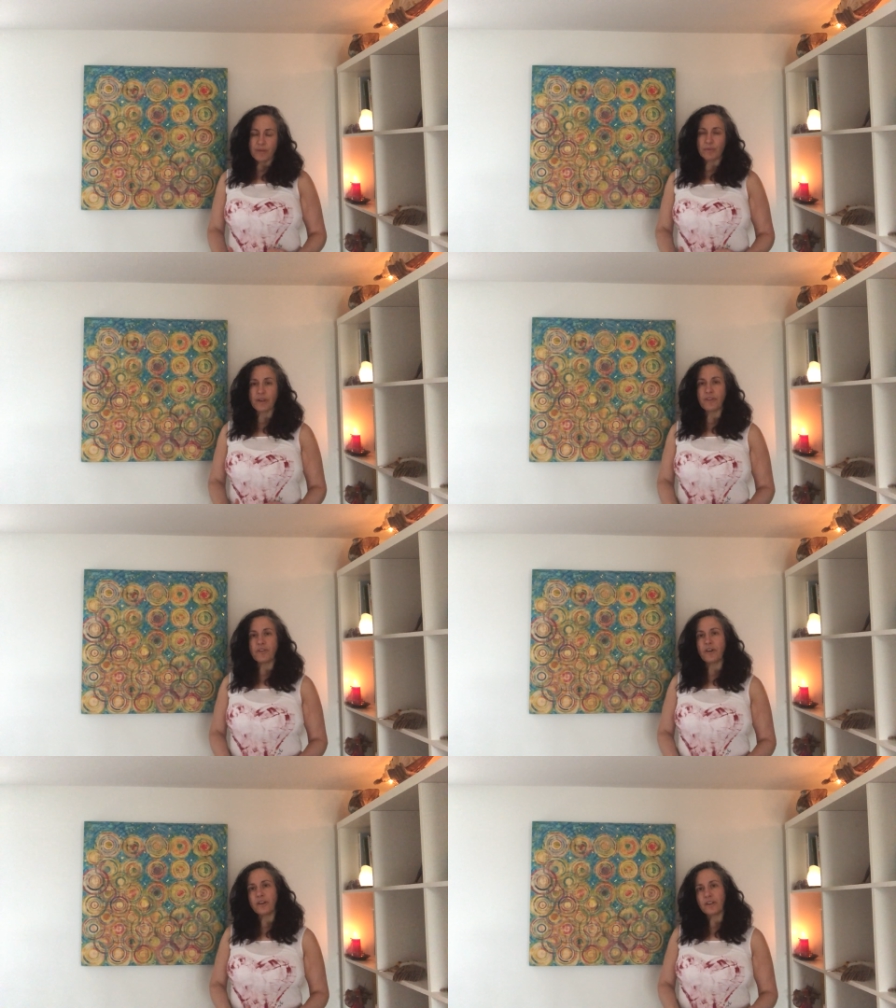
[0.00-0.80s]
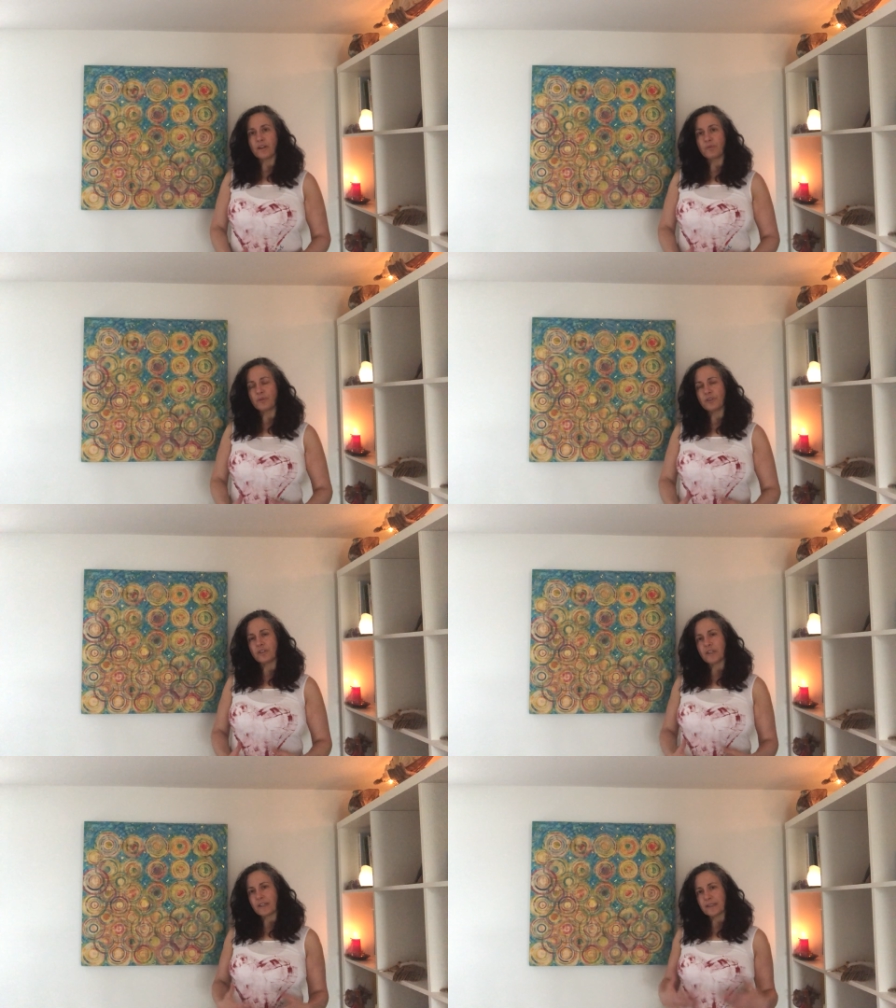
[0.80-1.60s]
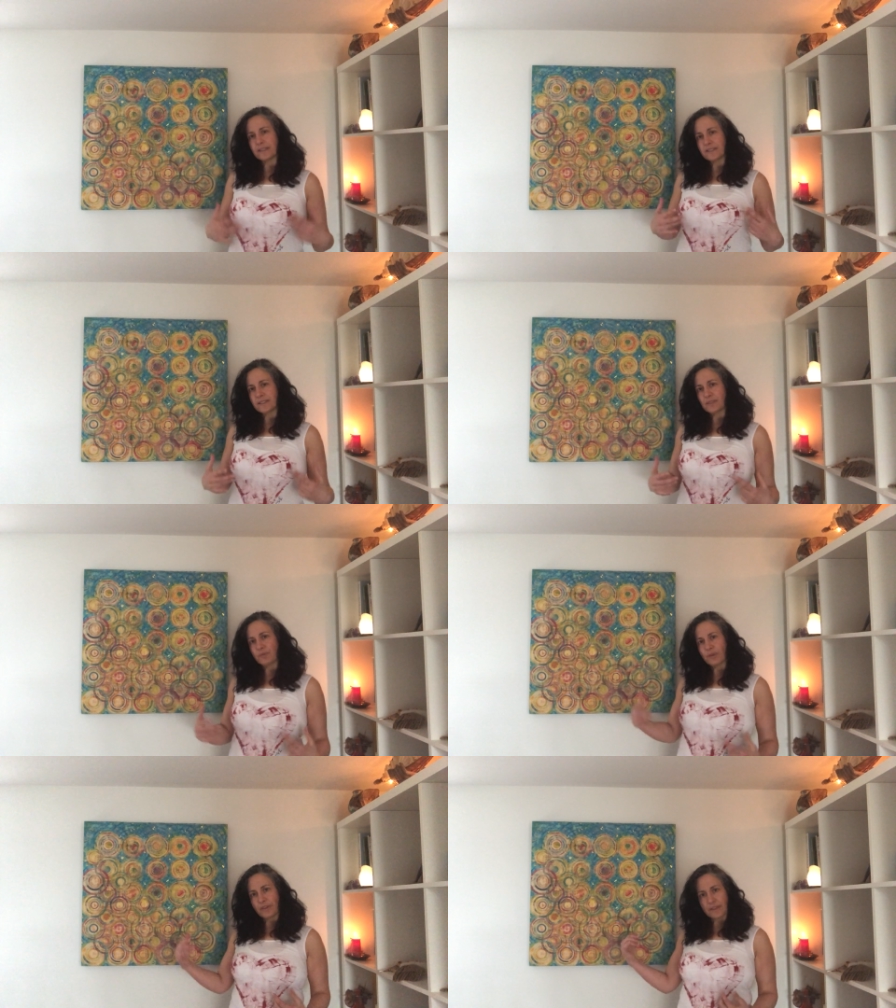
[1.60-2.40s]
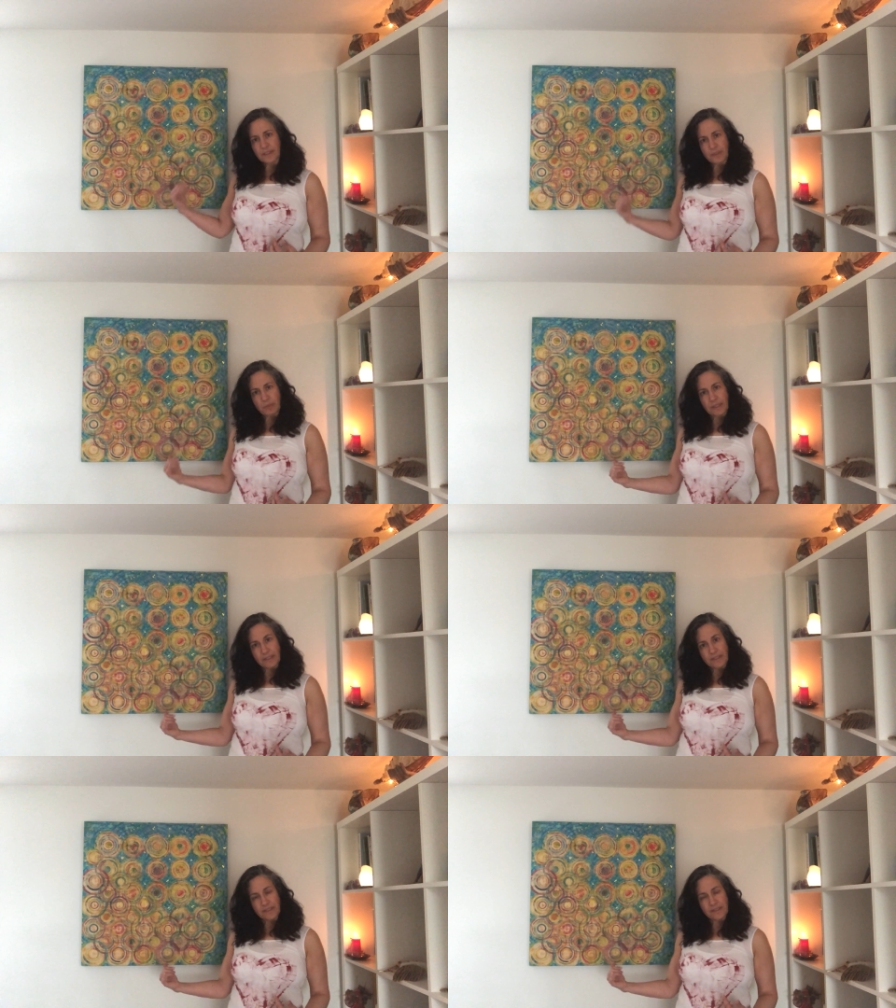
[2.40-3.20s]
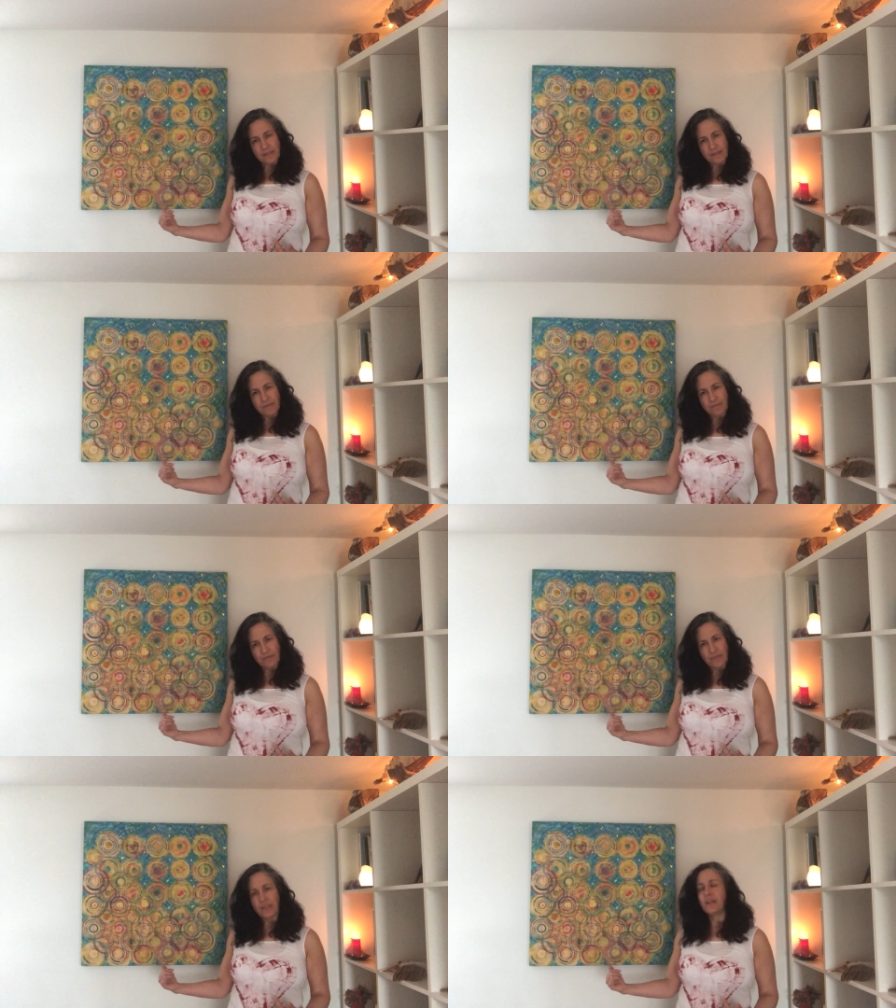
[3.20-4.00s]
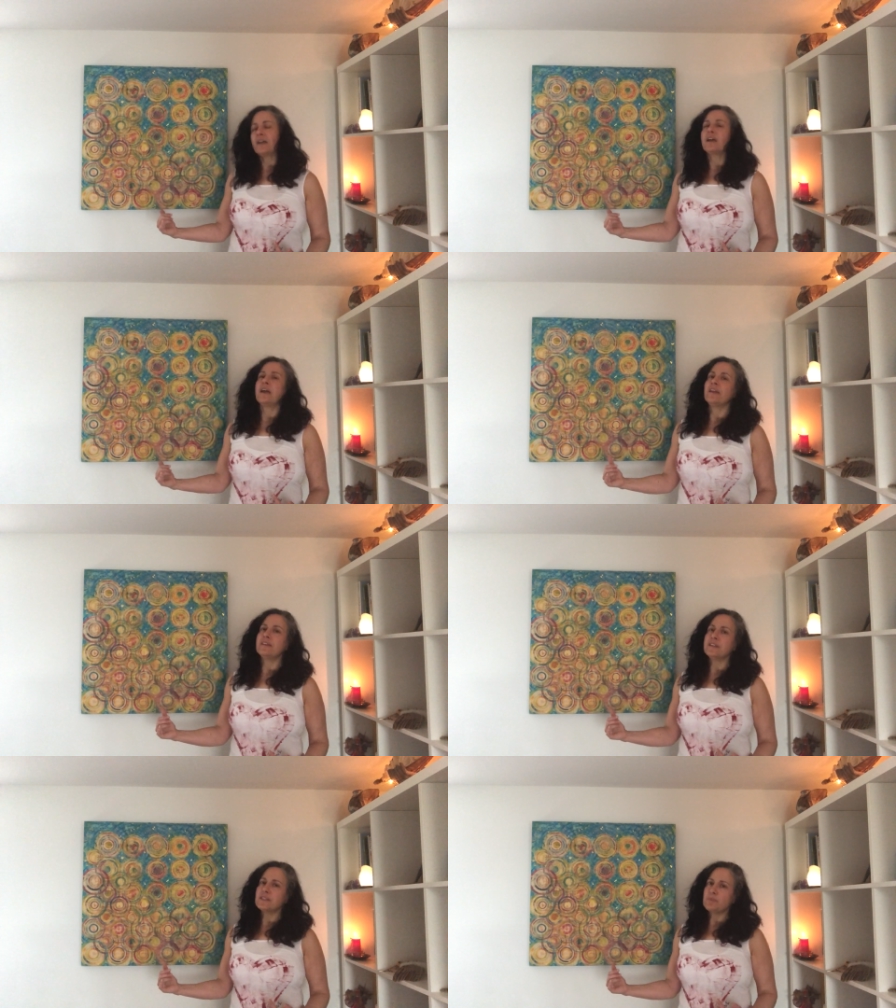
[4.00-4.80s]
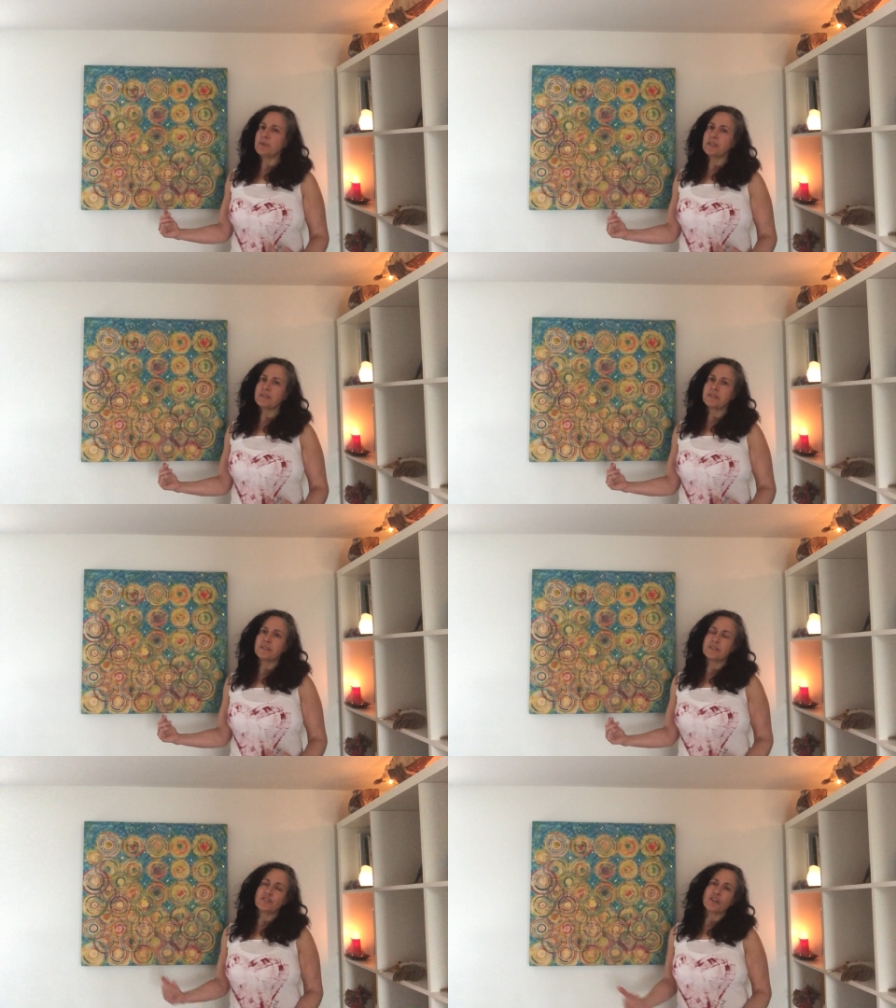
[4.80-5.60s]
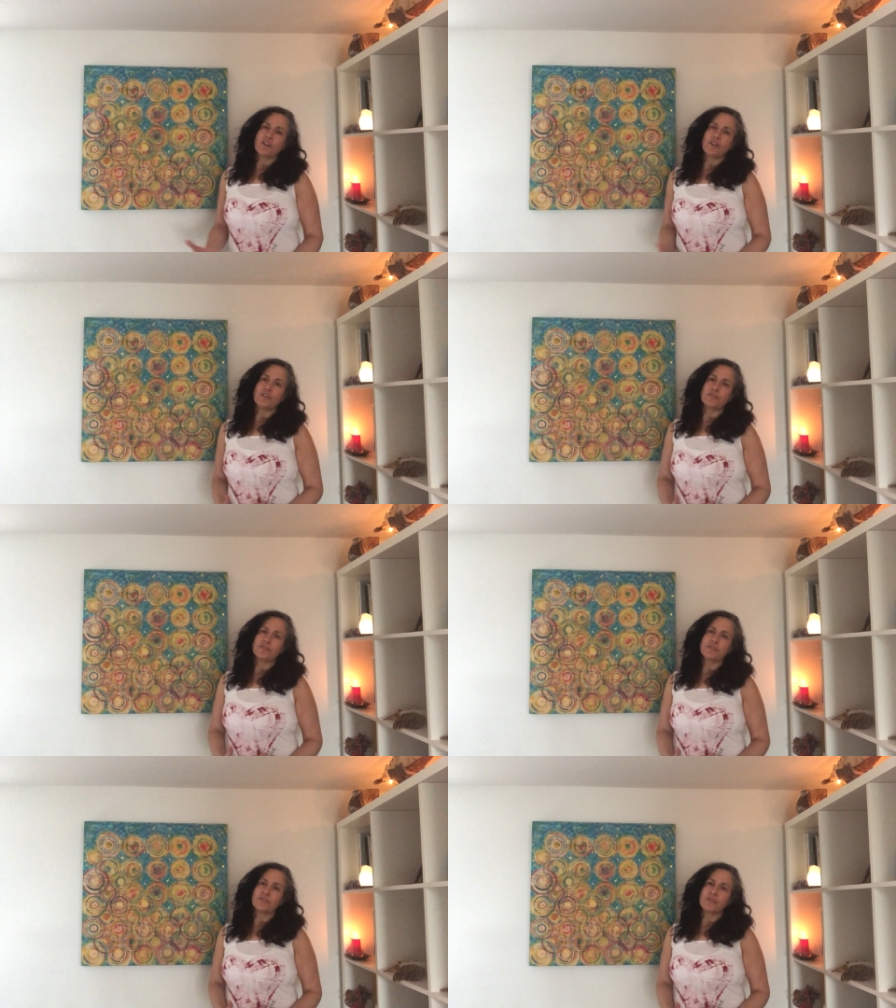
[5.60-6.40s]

but I thought I would, at least with this piece. And this piece is called